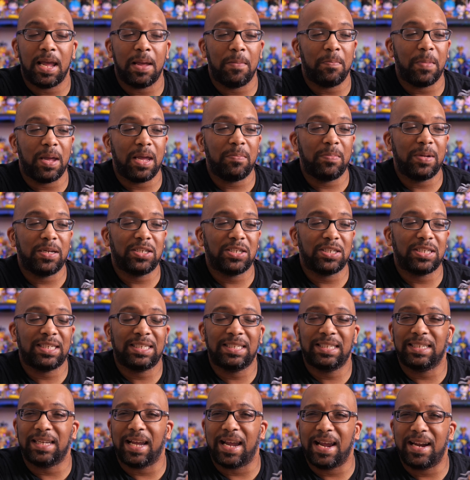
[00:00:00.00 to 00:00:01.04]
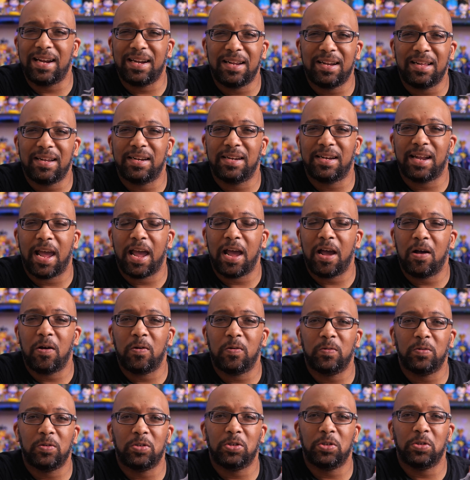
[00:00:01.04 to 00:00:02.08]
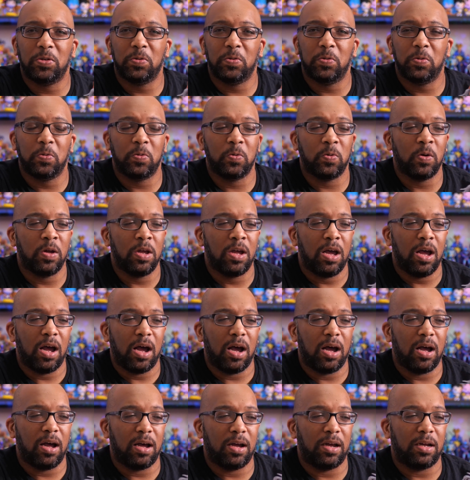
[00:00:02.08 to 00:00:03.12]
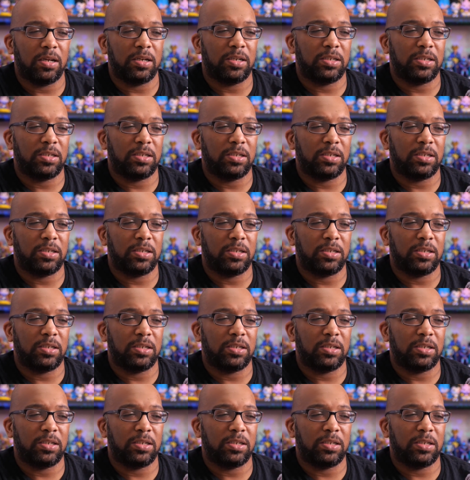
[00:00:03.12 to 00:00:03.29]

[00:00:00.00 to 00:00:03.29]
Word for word: and maybe just sanded it down to uh,